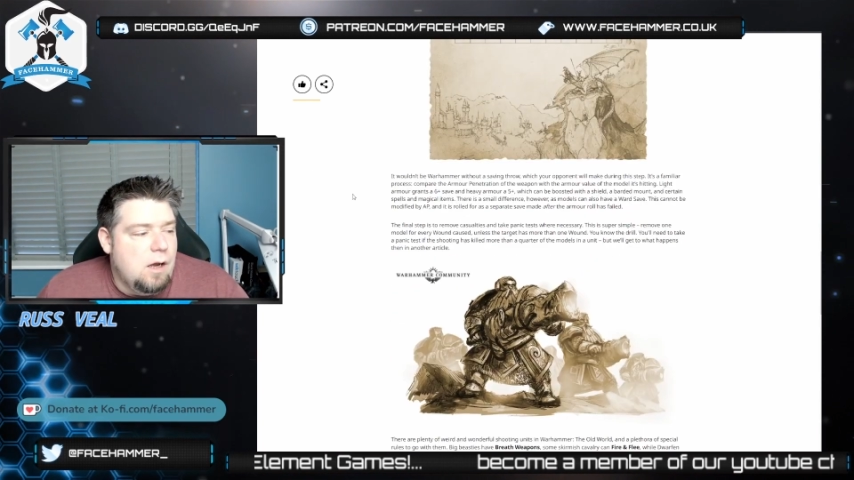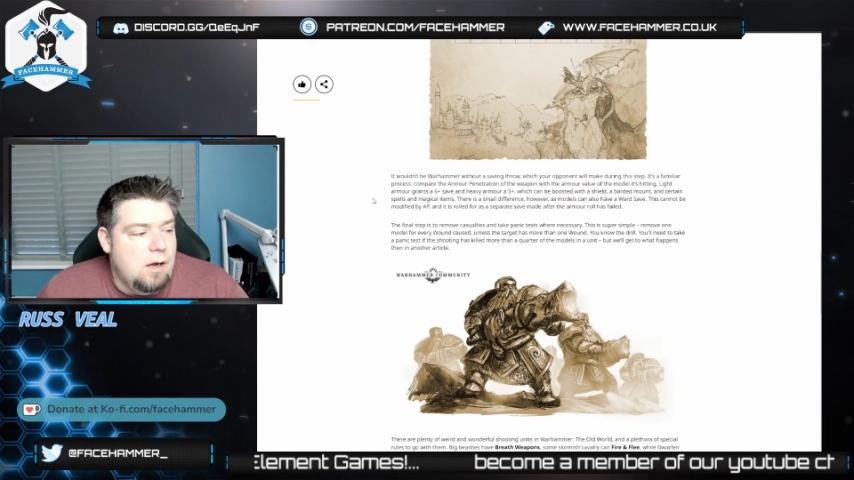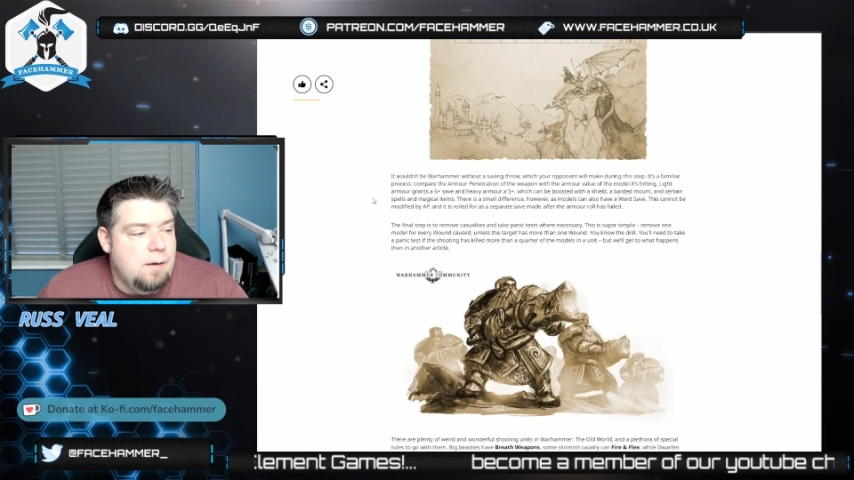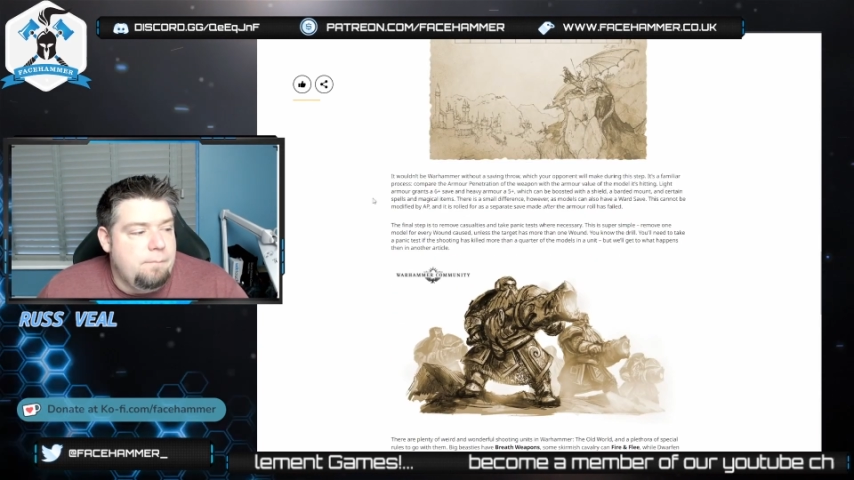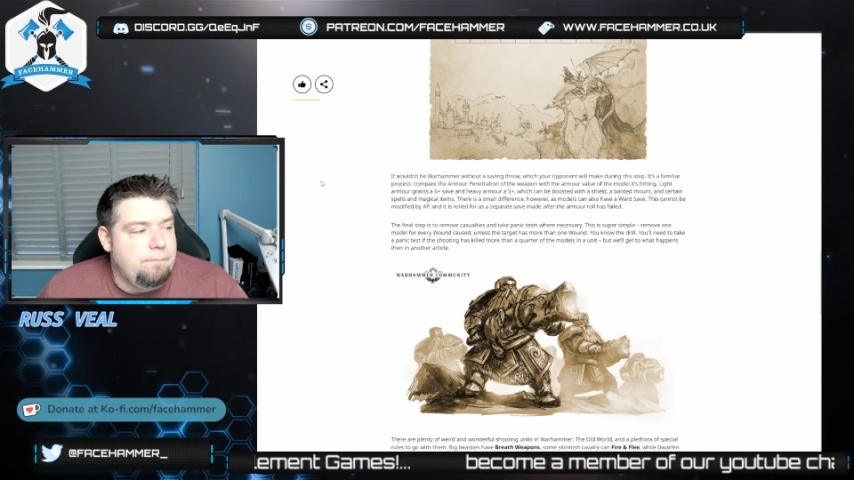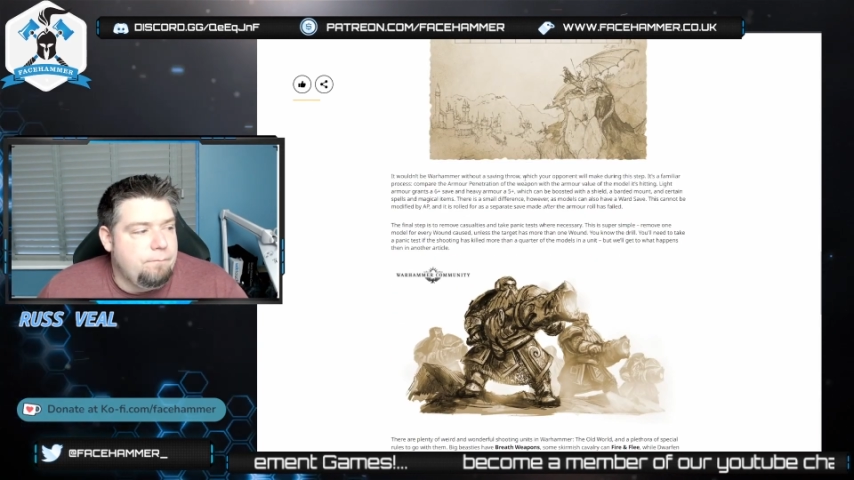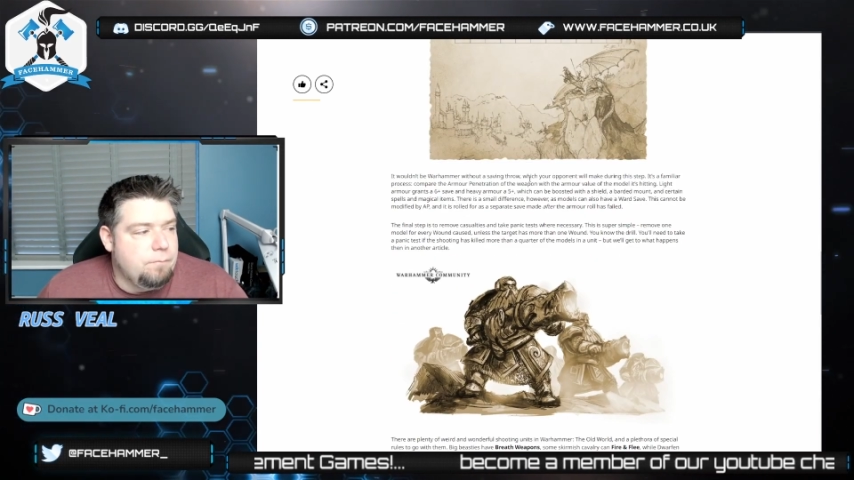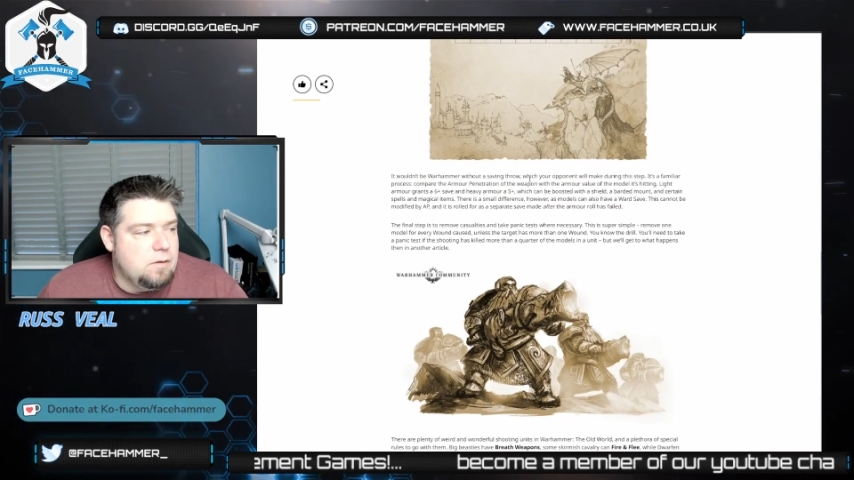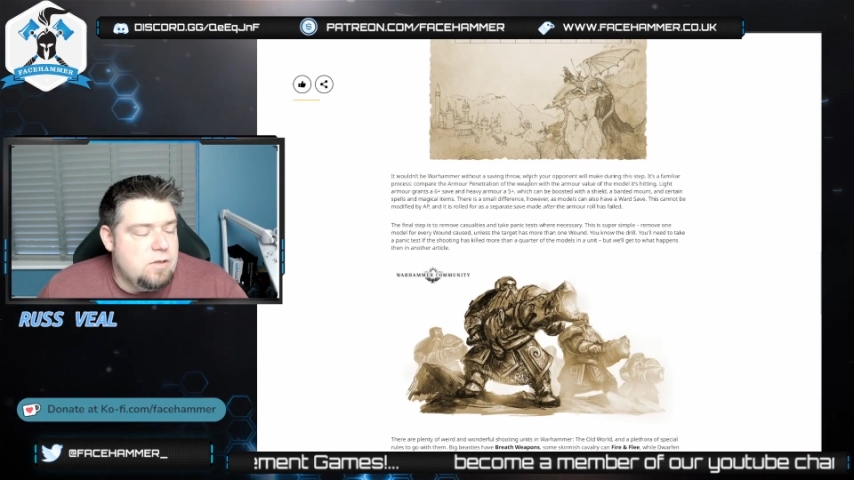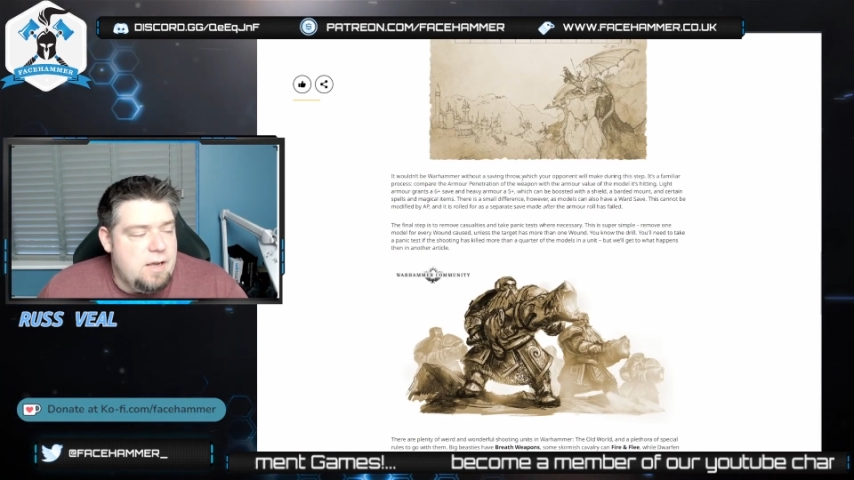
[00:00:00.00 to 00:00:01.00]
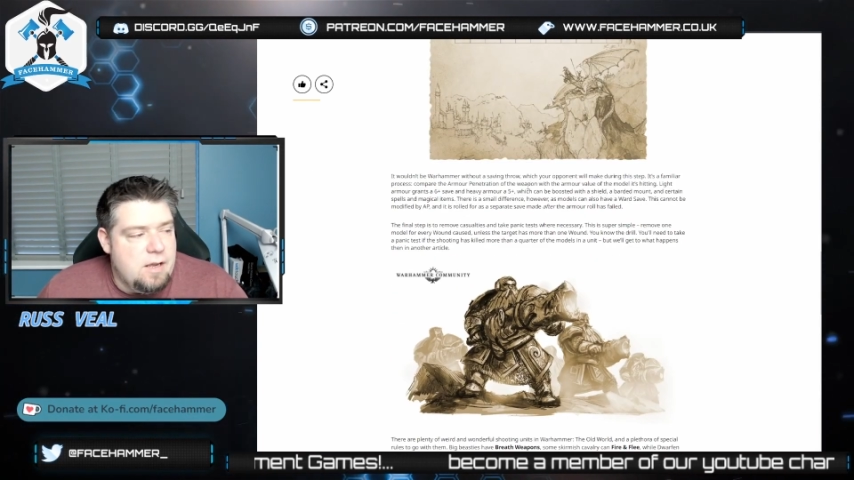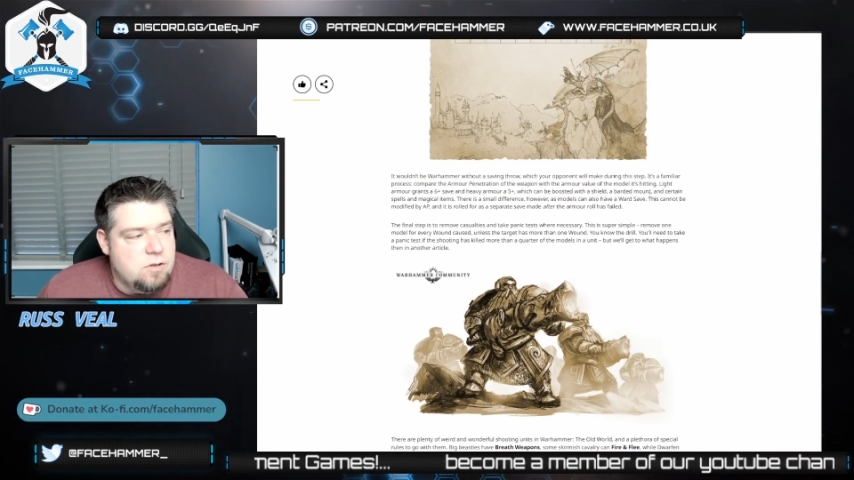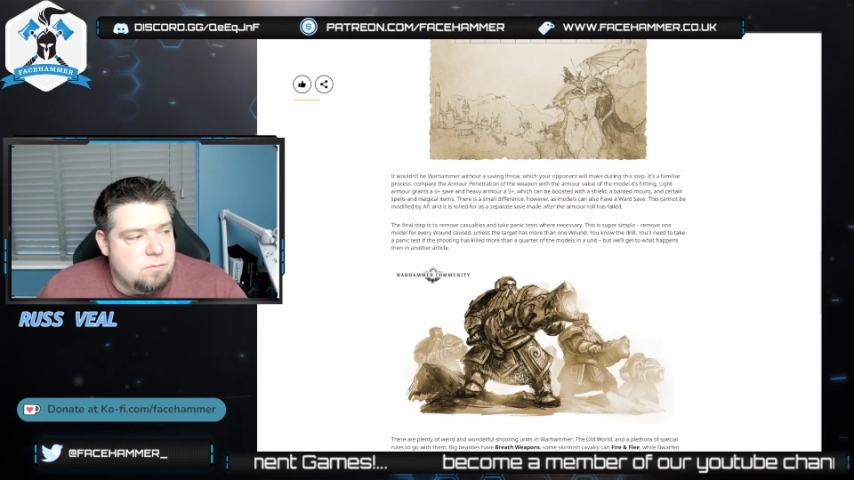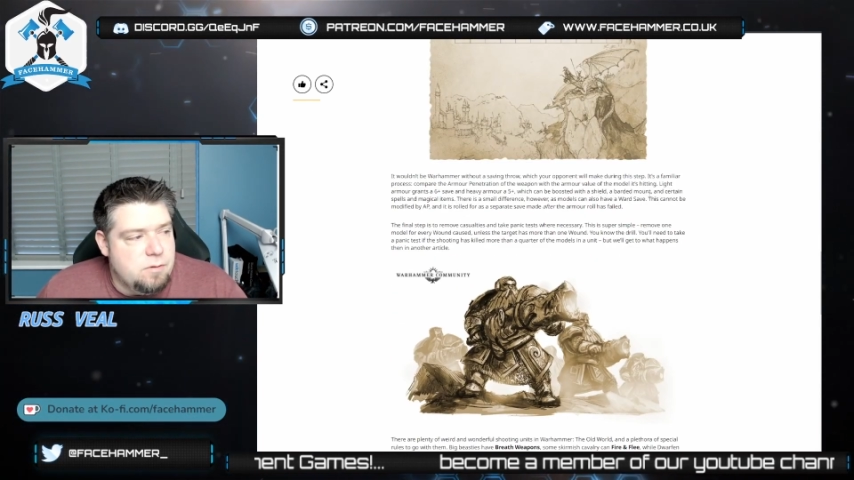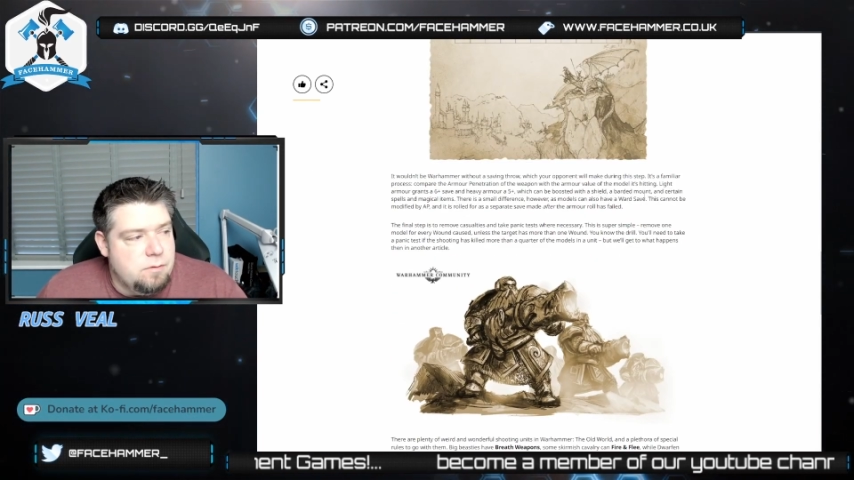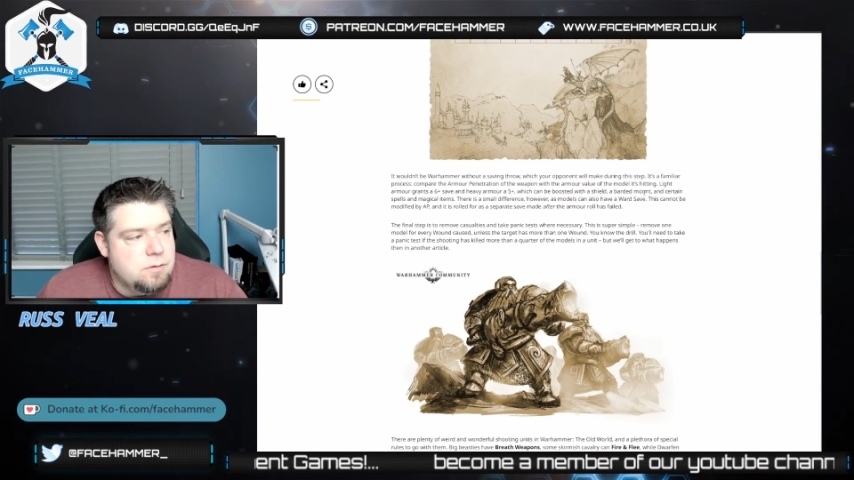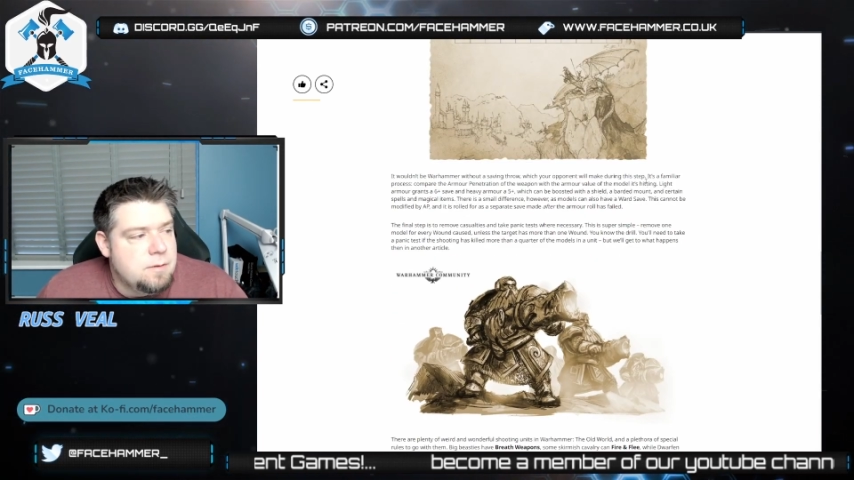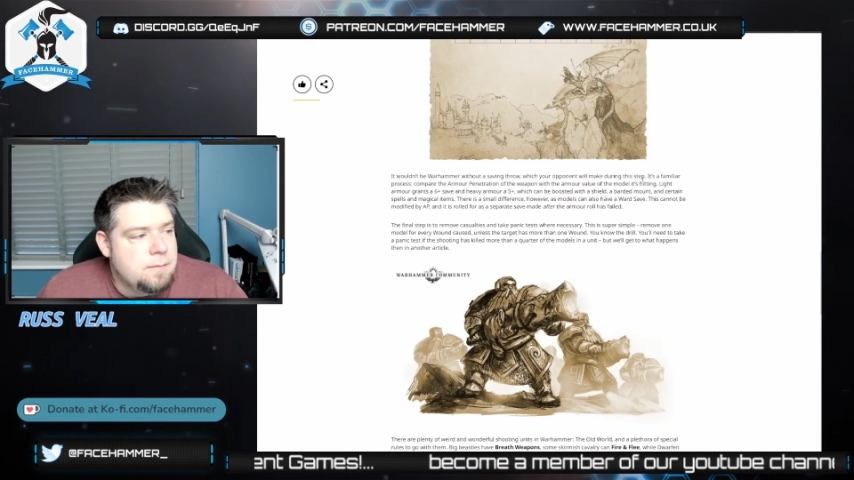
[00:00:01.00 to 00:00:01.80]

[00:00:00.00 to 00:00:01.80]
to hit and to wound.